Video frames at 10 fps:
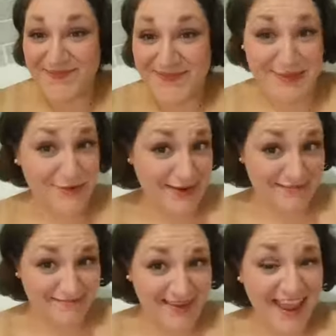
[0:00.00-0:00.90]
Do it.
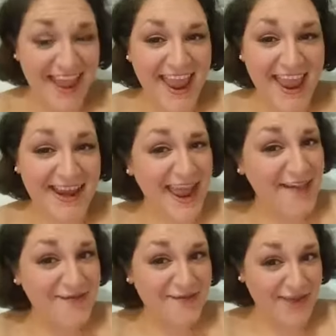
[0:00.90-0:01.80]
And
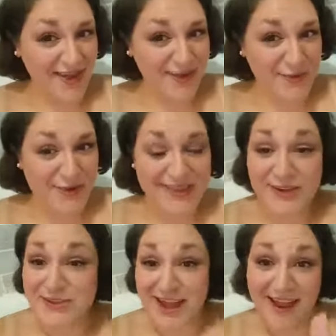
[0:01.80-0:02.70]
have fun with
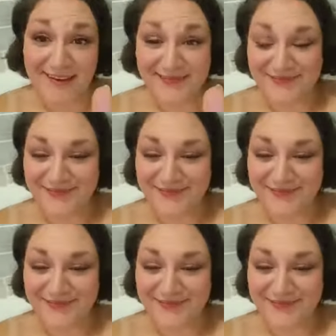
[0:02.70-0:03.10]
your tongue.